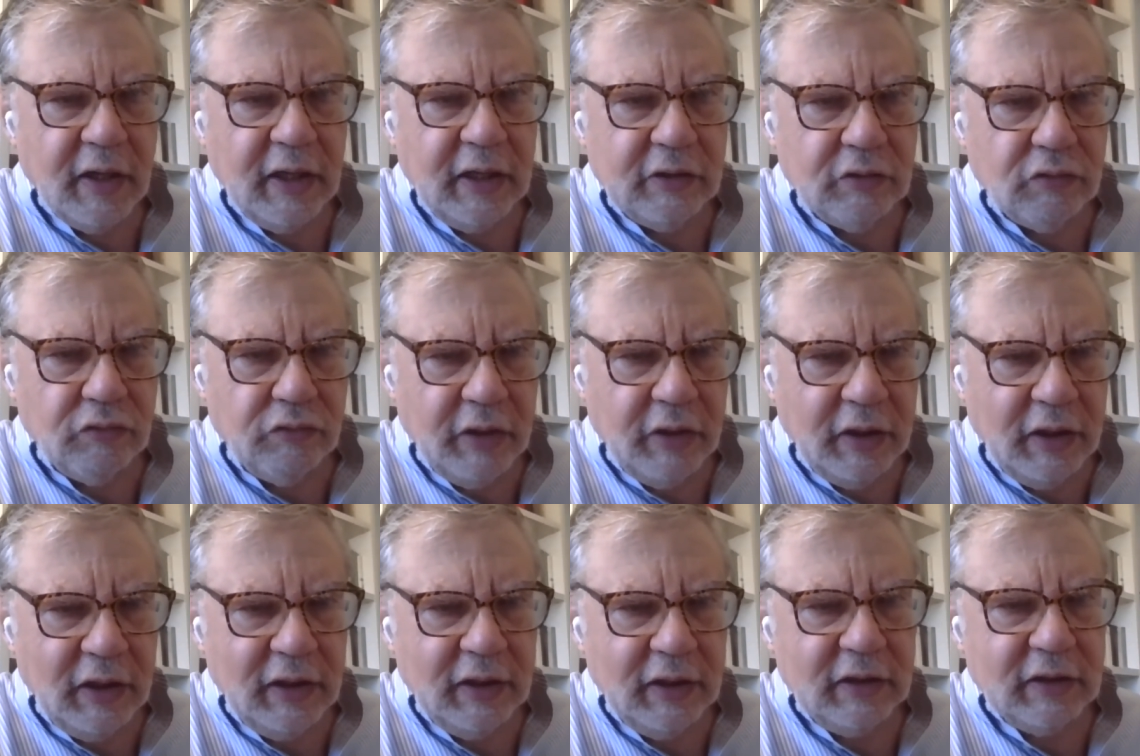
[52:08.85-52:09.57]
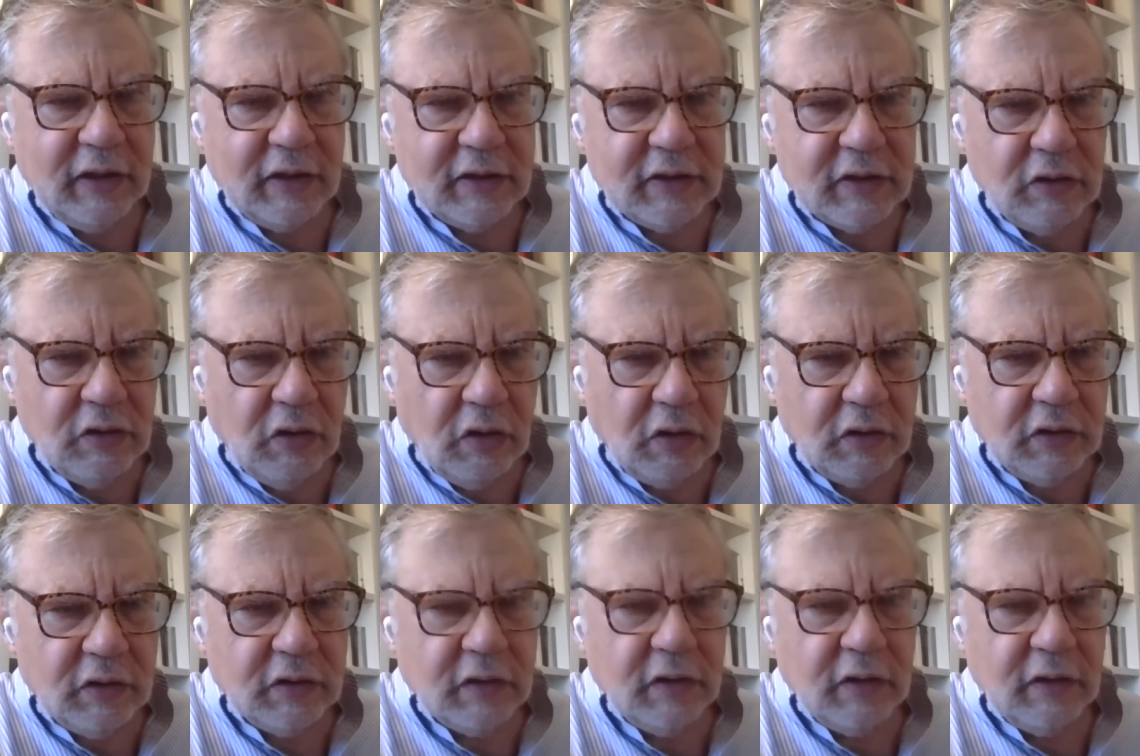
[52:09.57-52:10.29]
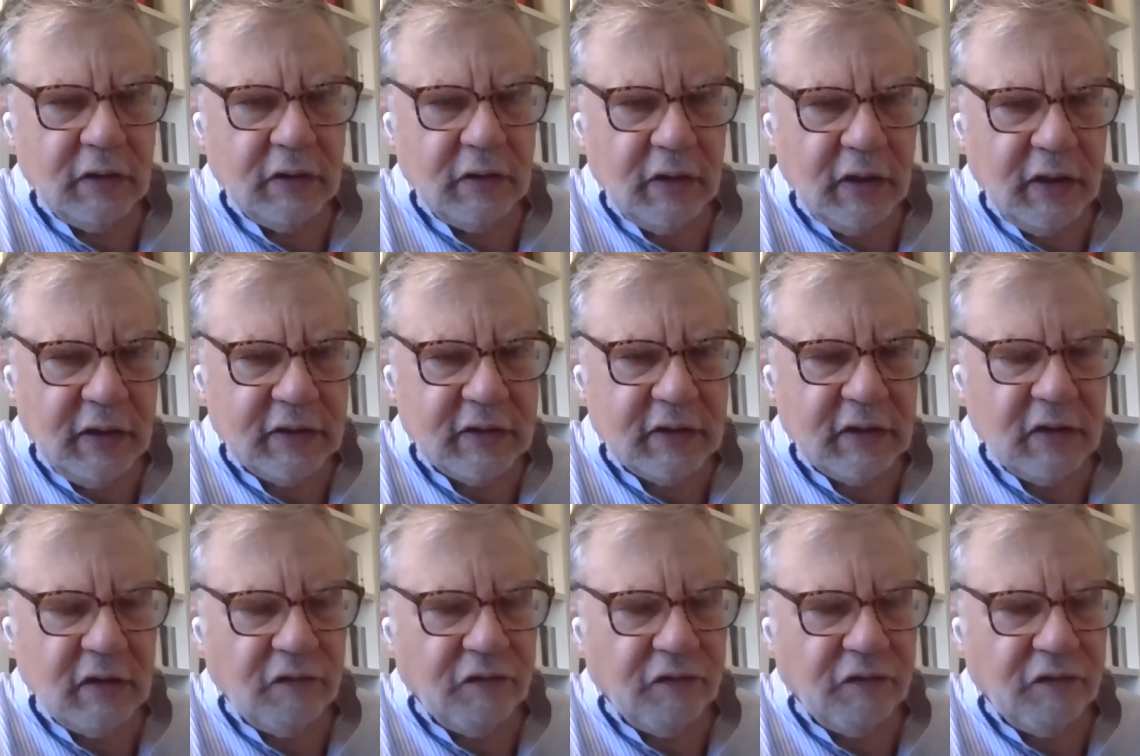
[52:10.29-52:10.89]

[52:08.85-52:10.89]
It really does not, it's